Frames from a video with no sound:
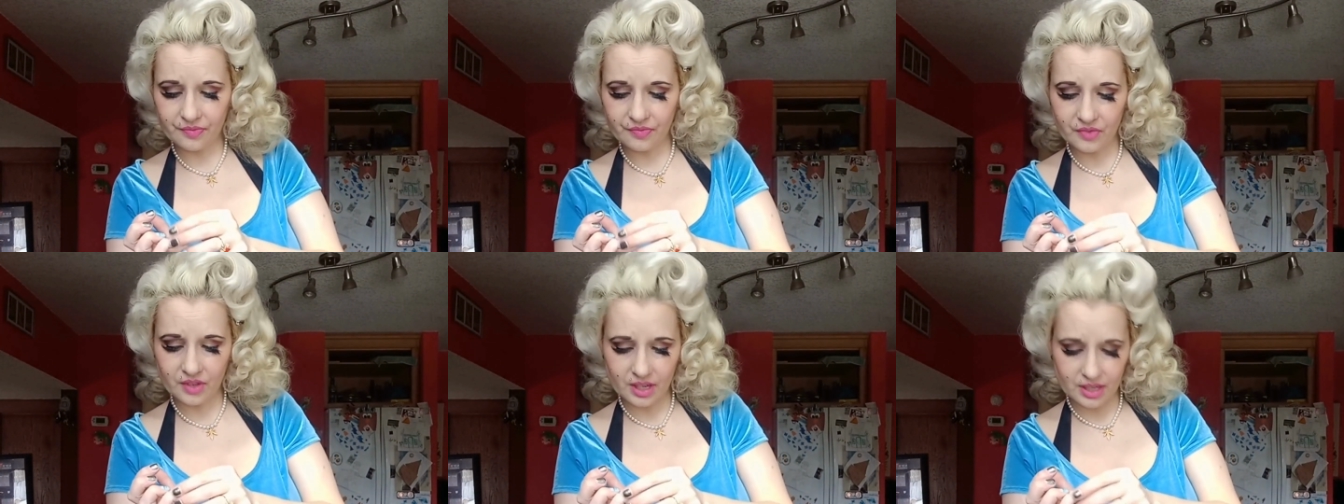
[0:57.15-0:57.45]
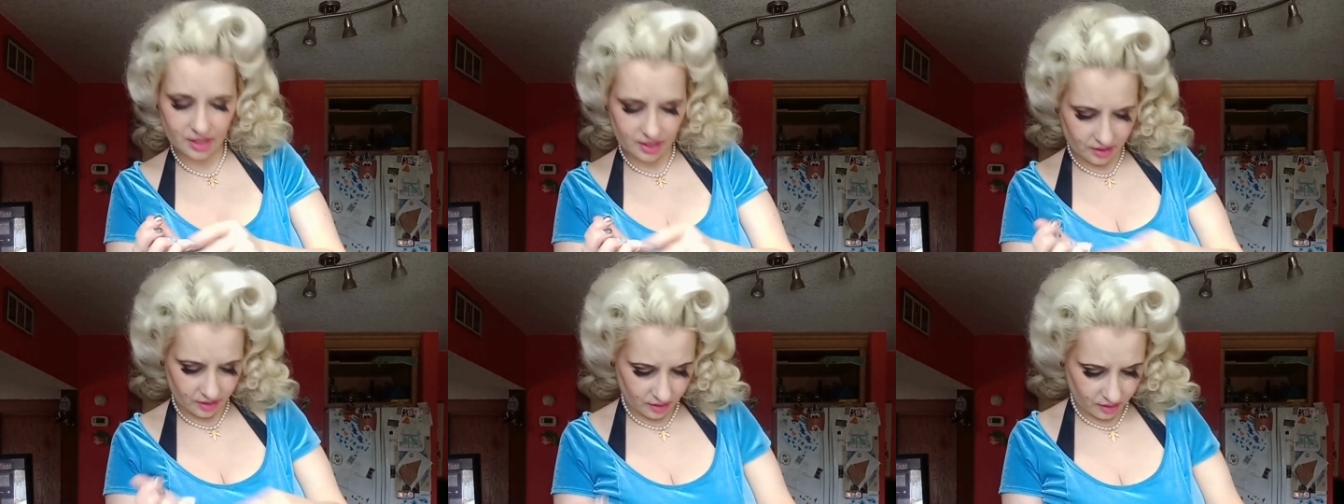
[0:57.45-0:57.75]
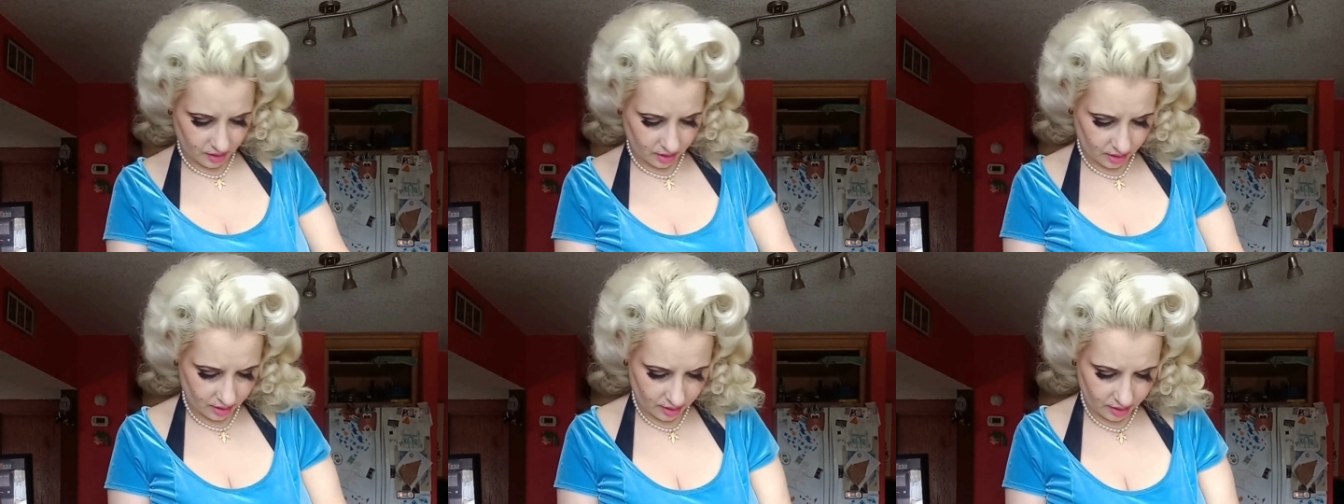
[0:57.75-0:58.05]
doesn't
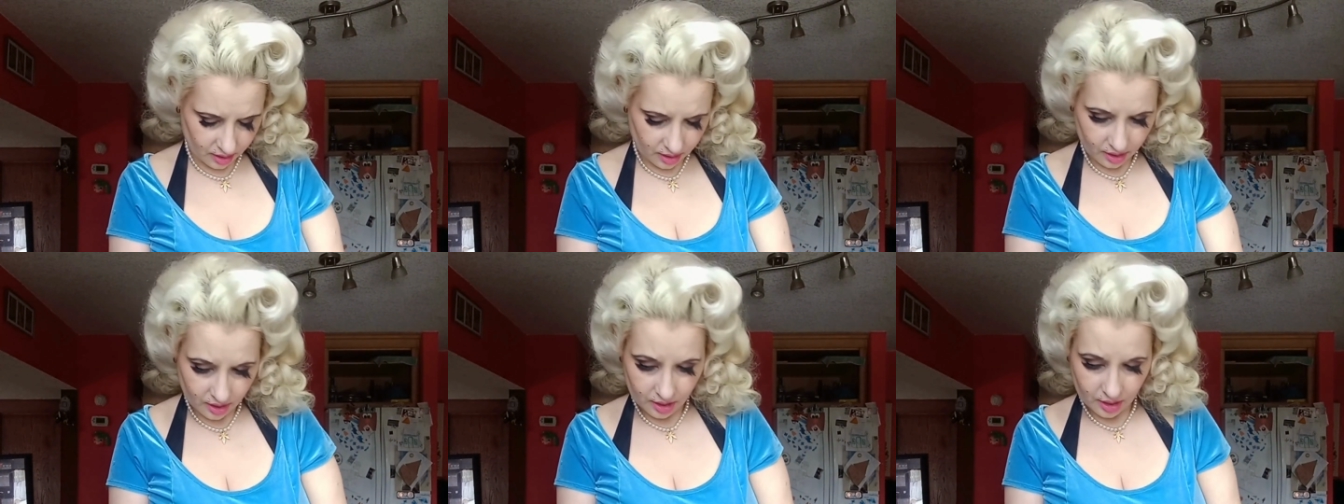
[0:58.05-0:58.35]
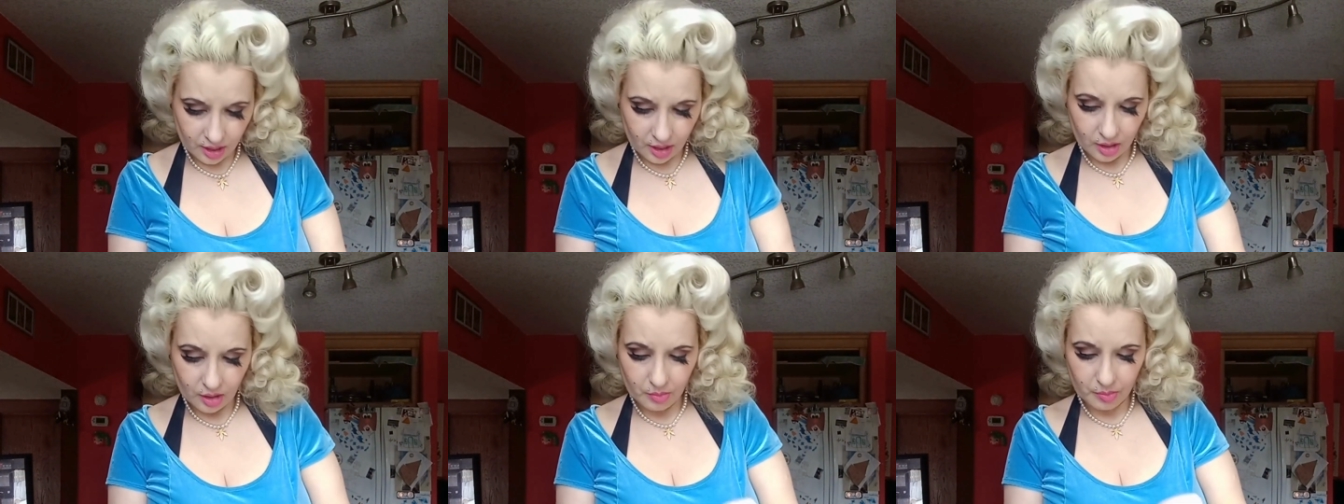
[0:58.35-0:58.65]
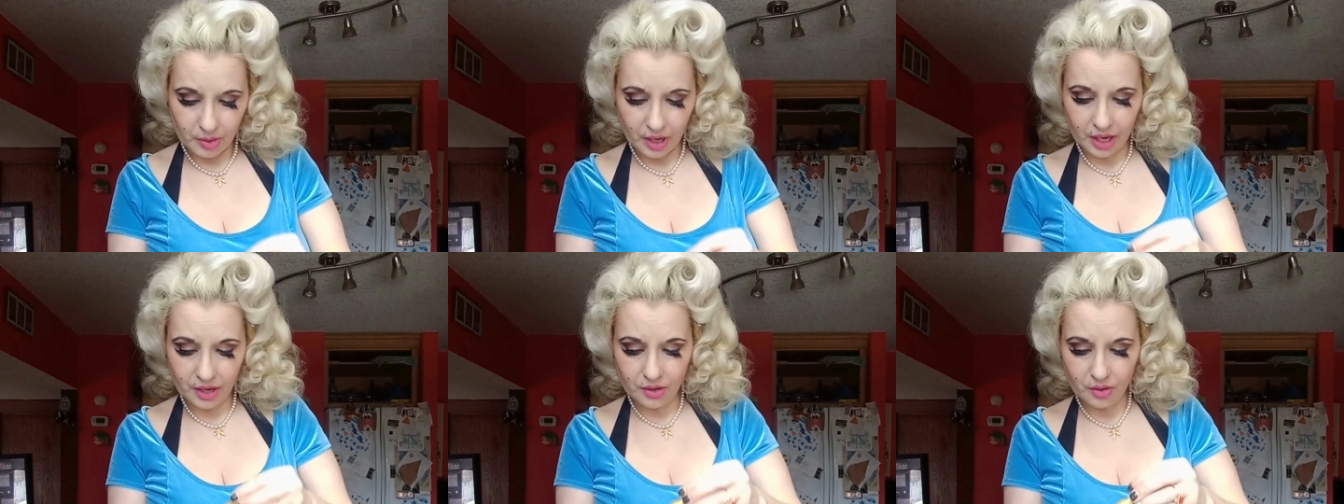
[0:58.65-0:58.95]
look.
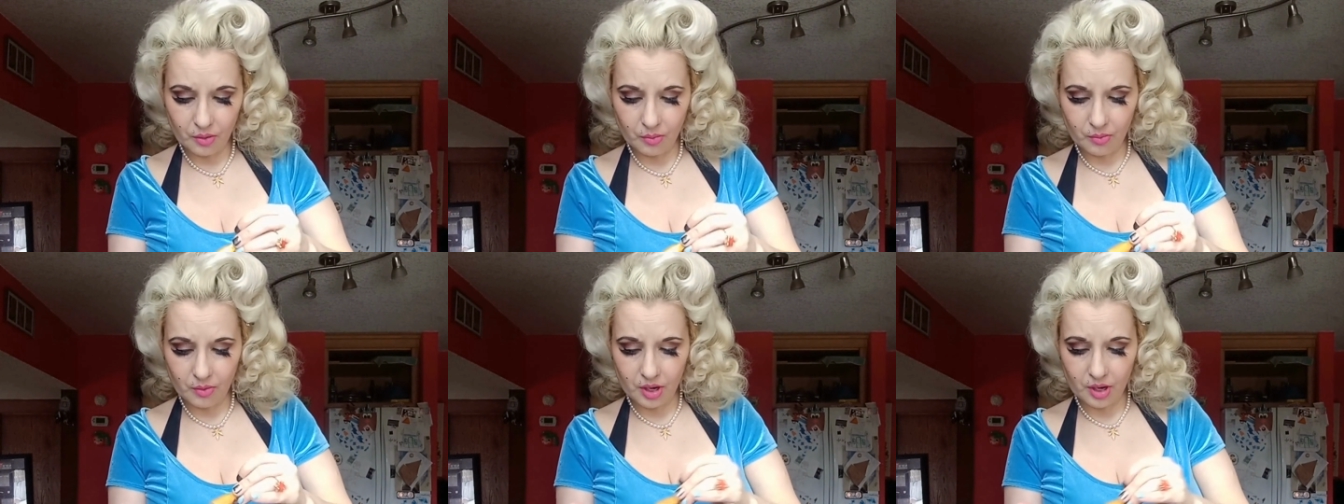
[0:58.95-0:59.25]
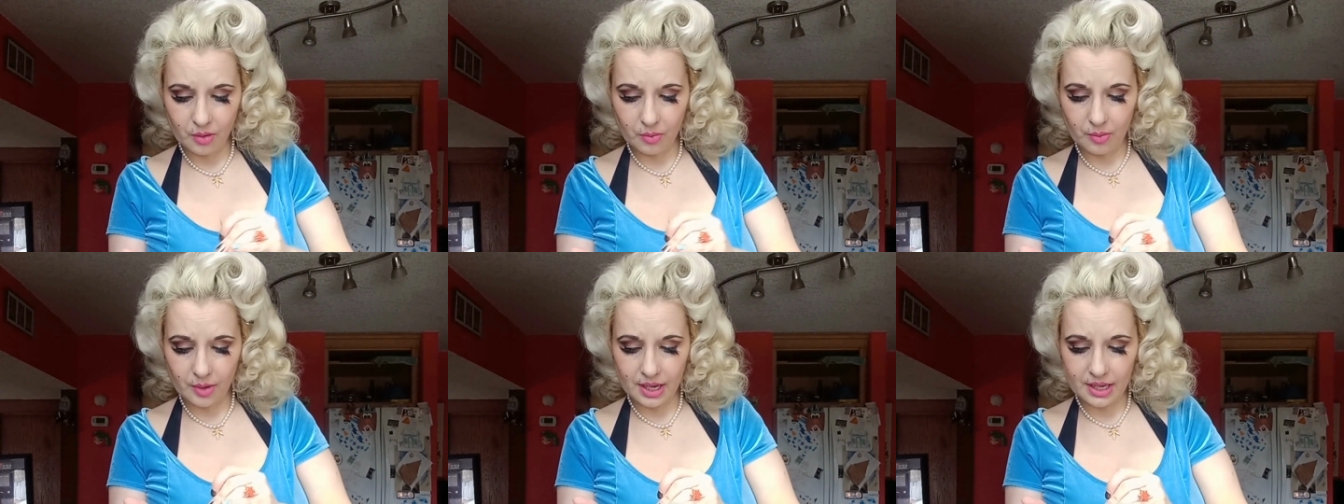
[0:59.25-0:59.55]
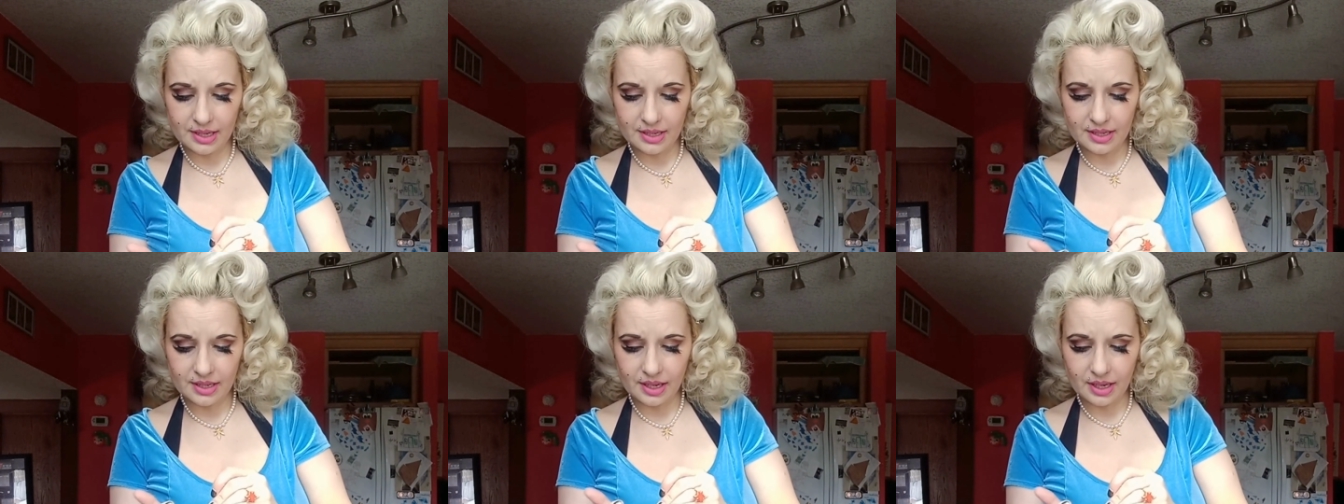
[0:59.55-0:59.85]
But I don't want to
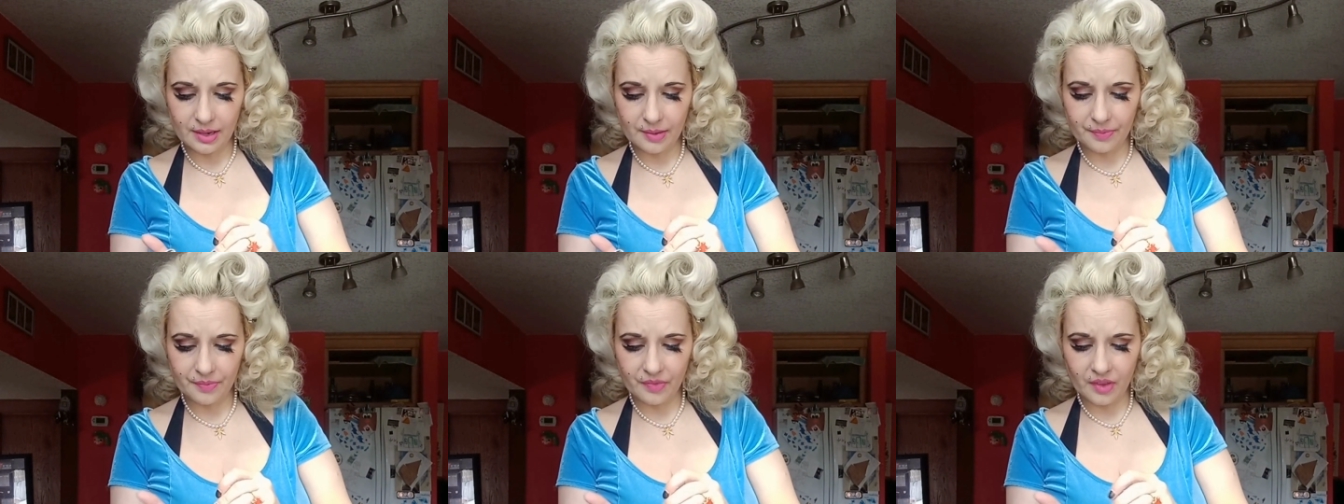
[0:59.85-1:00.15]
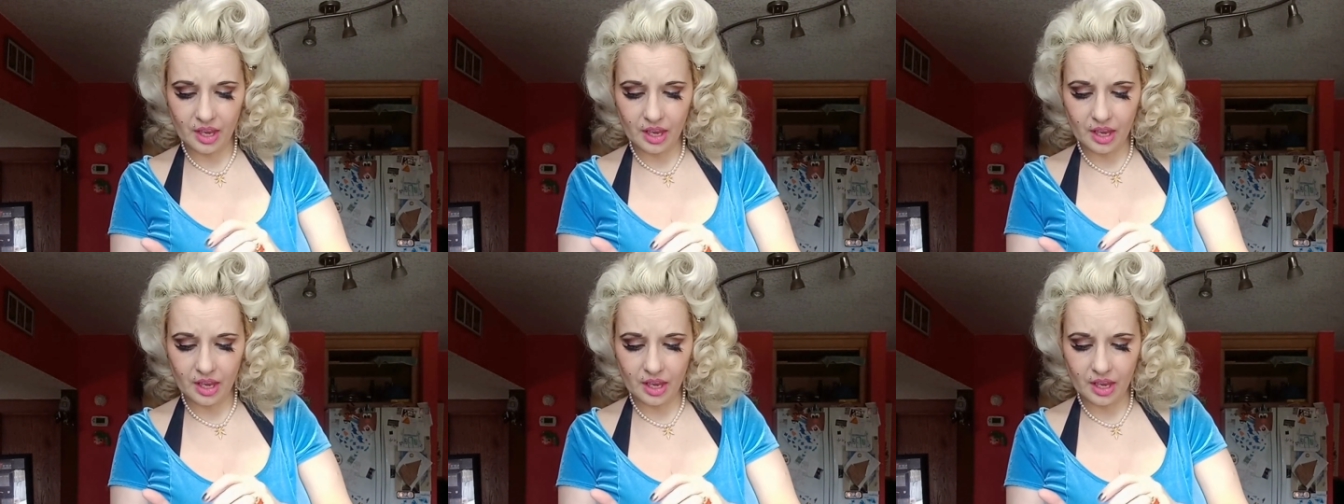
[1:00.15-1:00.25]
waste it.